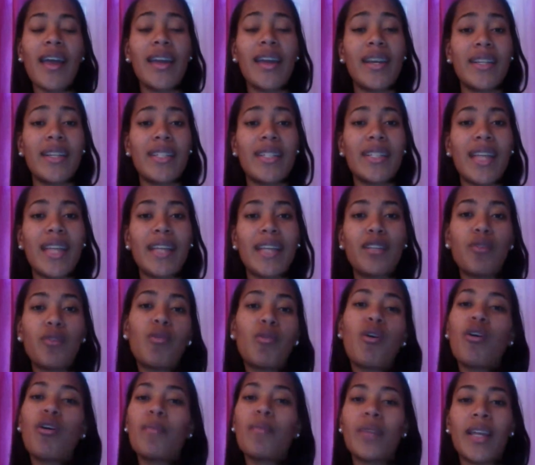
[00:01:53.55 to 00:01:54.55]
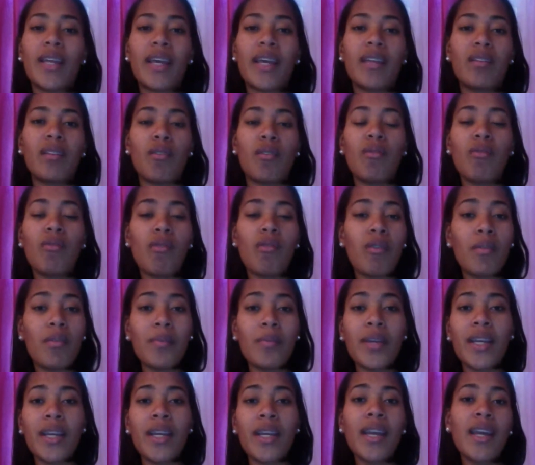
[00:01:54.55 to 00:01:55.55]
And she's like, don't call me that. Don't call
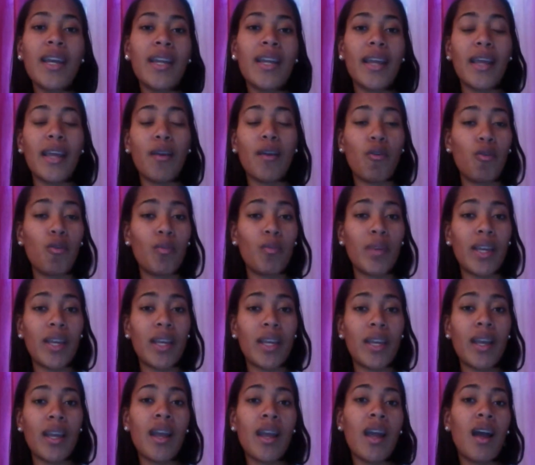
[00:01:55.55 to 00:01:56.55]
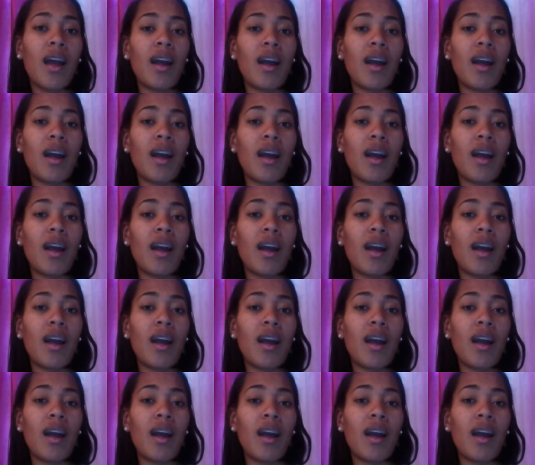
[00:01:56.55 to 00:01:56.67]
me Naomi.